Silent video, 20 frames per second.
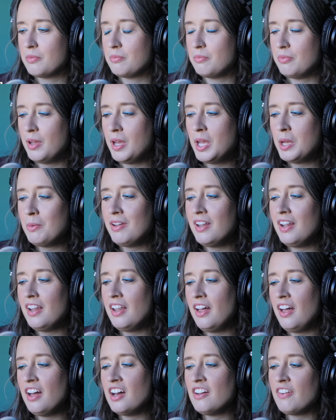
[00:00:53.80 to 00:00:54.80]
Baby
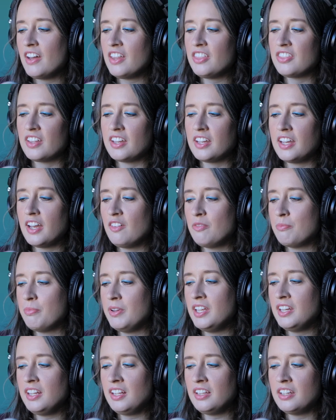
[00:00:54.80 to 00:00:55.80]
love, I think I've
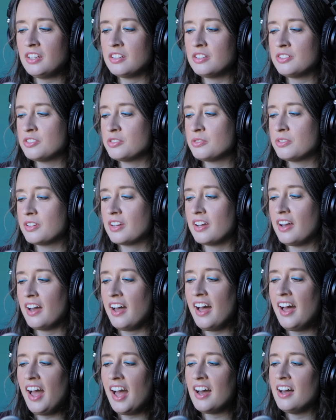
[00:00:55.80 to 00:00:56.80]
been a little too
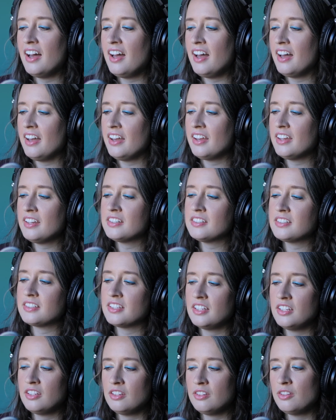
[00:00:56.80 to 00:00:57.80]
kind.
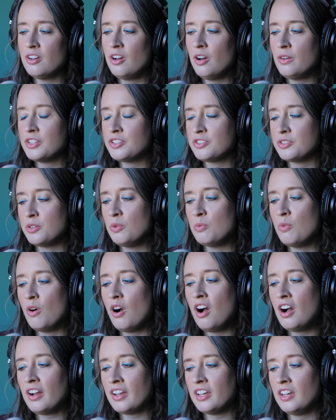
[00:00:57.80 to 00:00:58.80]
Didn't notice you
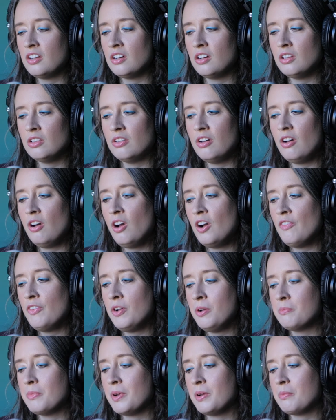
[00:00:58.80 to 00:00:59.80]
walking all
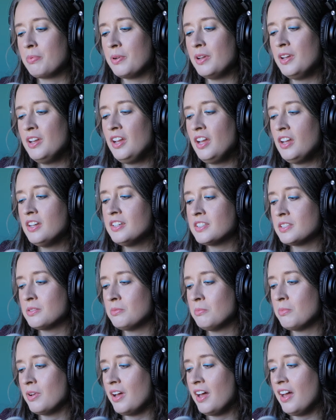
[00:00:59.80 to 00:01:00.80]
over my peace of
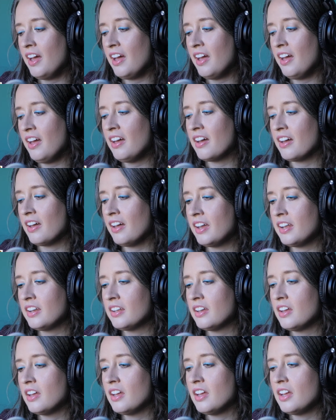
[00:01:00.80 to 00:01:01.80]
mind.
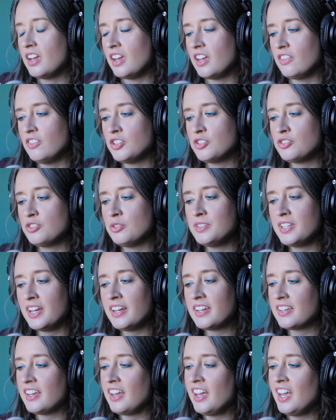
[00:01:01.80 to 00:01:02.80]
In the shoes
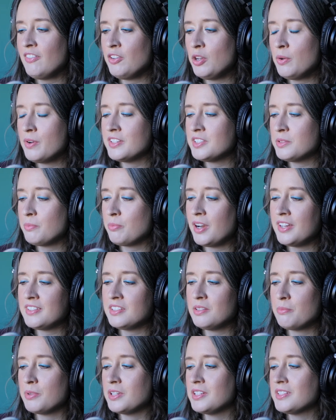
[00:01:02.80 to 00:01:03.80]
I gave you as a
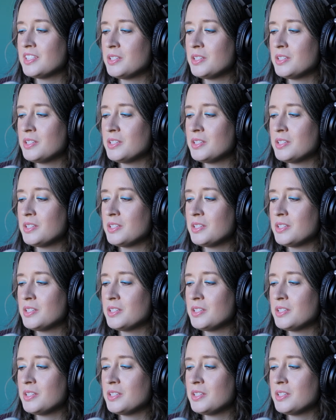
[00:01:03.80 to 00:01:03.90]
present, putting